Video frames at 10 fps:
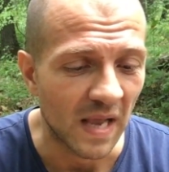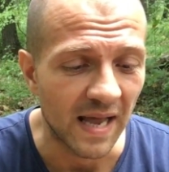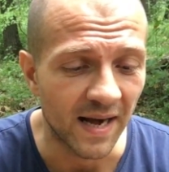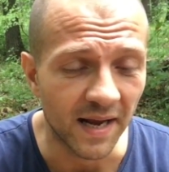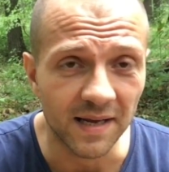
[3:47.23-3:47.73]

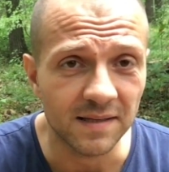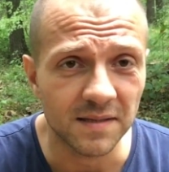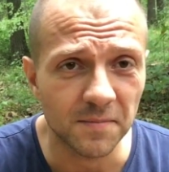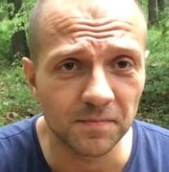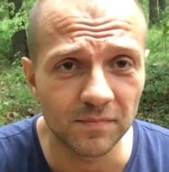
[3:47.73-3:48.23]
and I
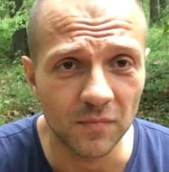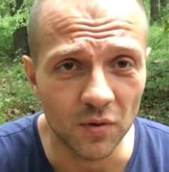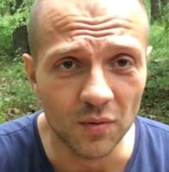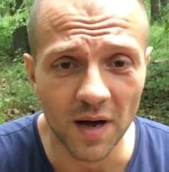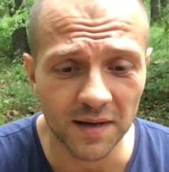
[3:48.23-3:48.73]
guess
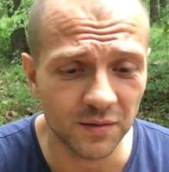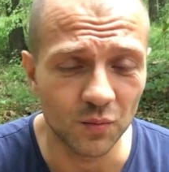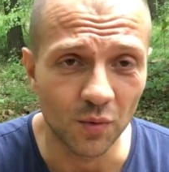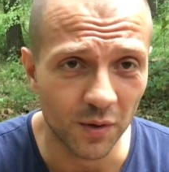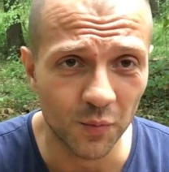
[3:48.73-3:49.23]
you guys who
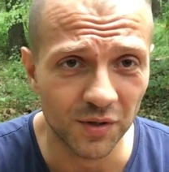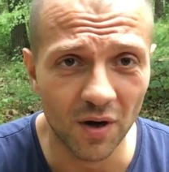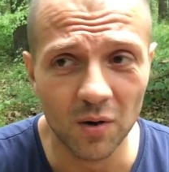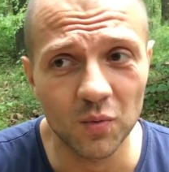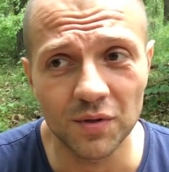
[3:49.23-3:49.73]
work with
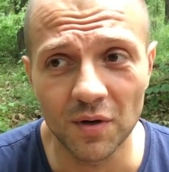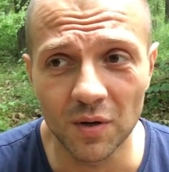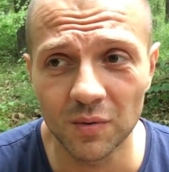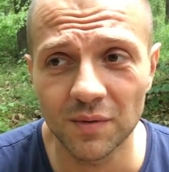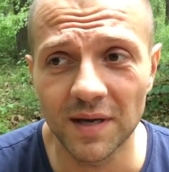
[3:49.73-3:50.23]
dogwood
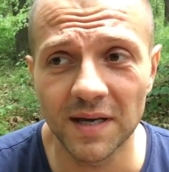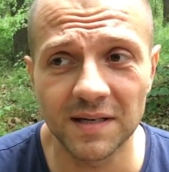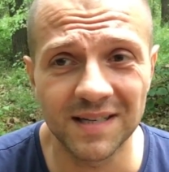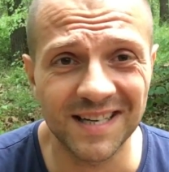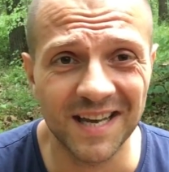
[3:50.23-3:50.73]
know that
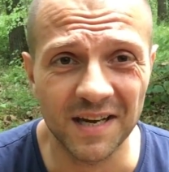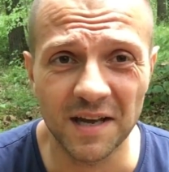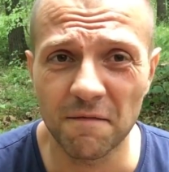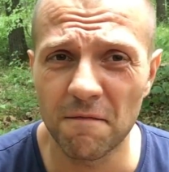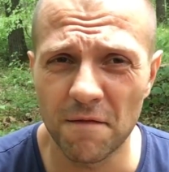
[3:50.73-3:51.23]
it can
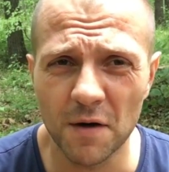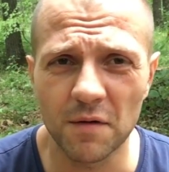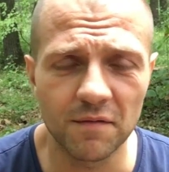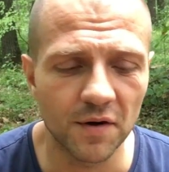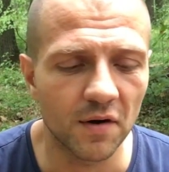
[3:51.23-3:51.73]
get
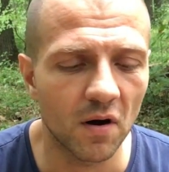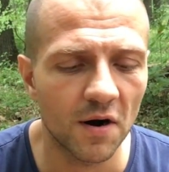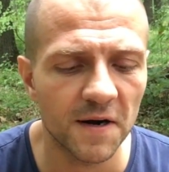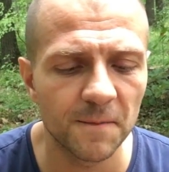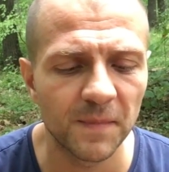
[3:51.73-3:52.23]
very, very
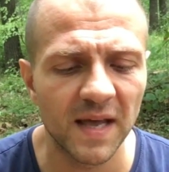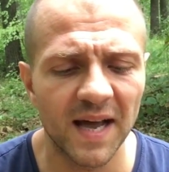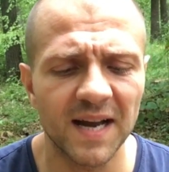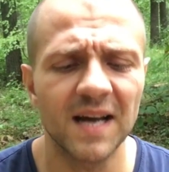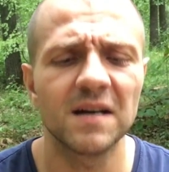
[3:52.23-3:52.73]
hard,
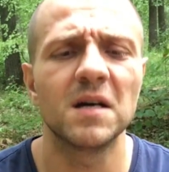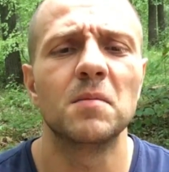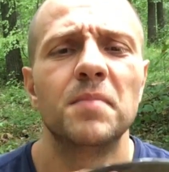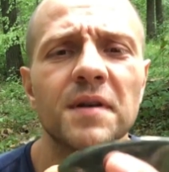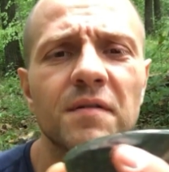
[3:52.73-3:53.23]
I got a
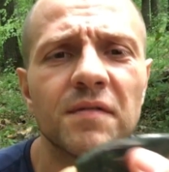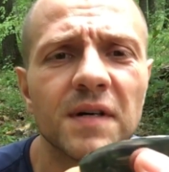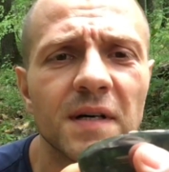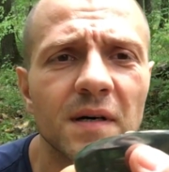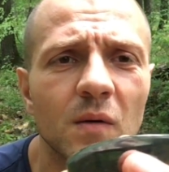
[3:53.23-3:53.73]
bit of
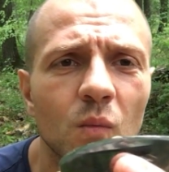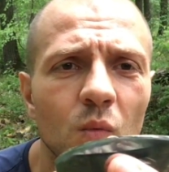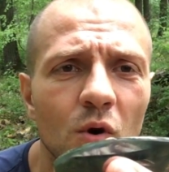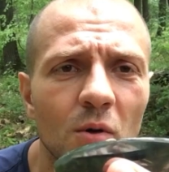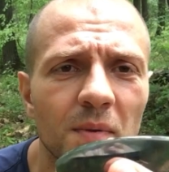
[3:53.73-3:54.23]
a
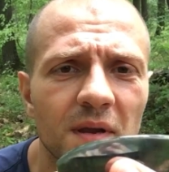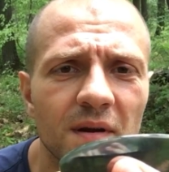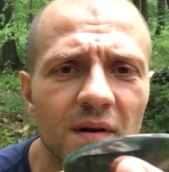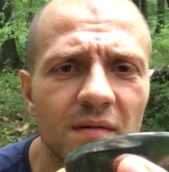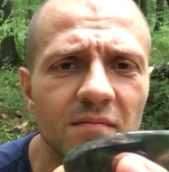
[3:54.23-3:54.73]
warp
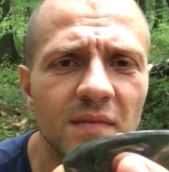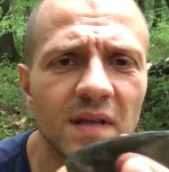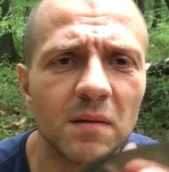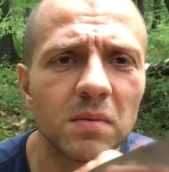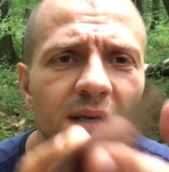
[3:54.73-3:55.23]
here
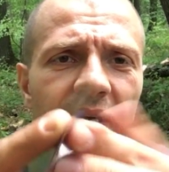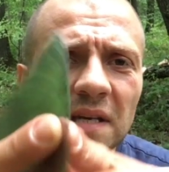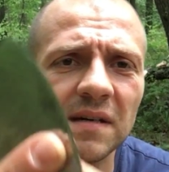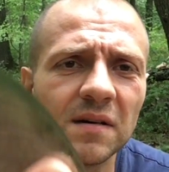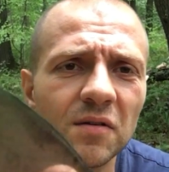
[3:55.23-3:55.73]
in the
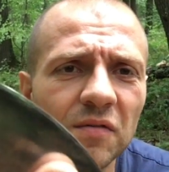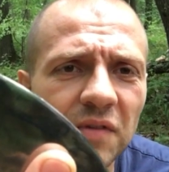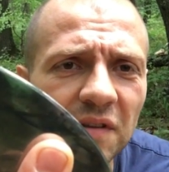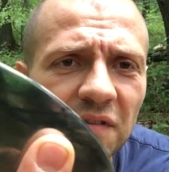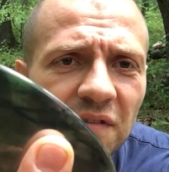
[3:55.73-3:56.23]
blade. I don't know if you
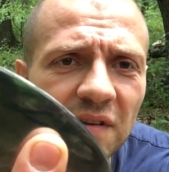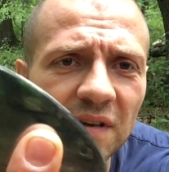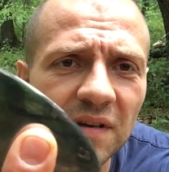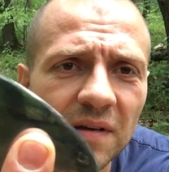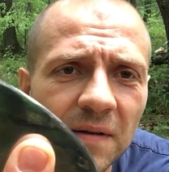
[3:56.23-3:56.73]
can see
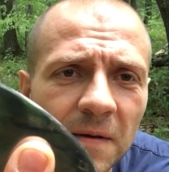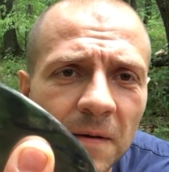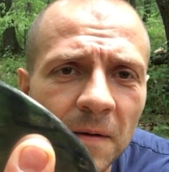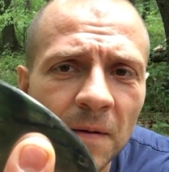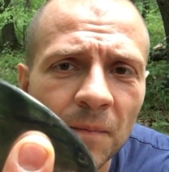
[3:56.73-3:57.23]
it.
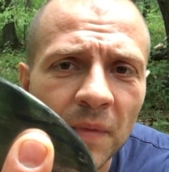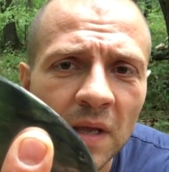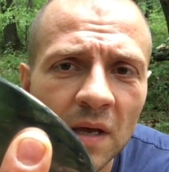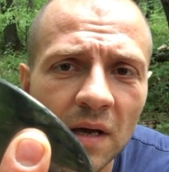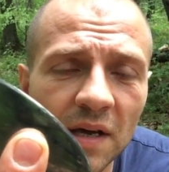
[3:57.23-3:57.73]

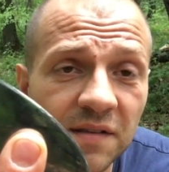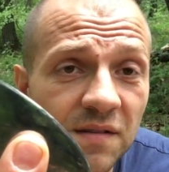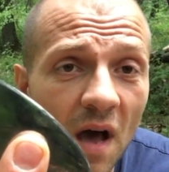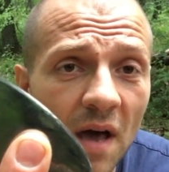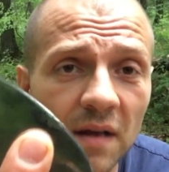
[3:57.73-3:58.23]
It's
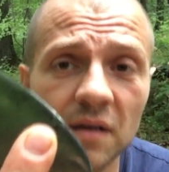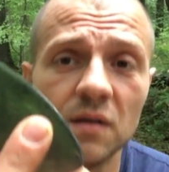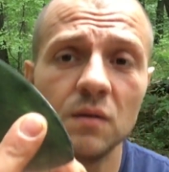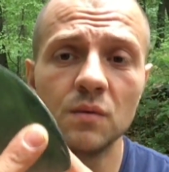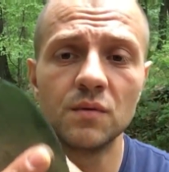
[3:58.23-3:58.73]
not a
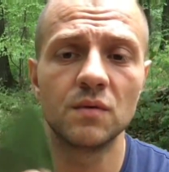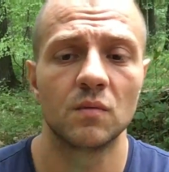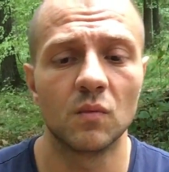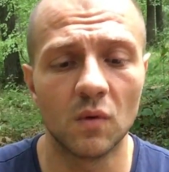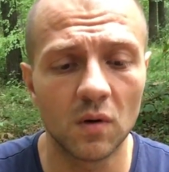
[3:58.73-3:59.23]
huge
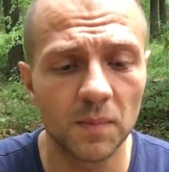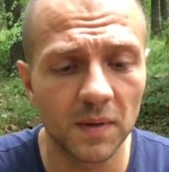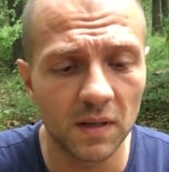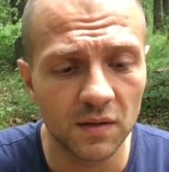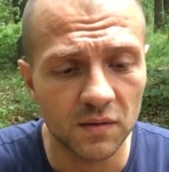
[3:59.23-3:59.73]
warp.
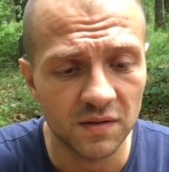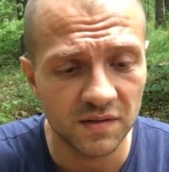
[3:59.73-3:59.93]
You can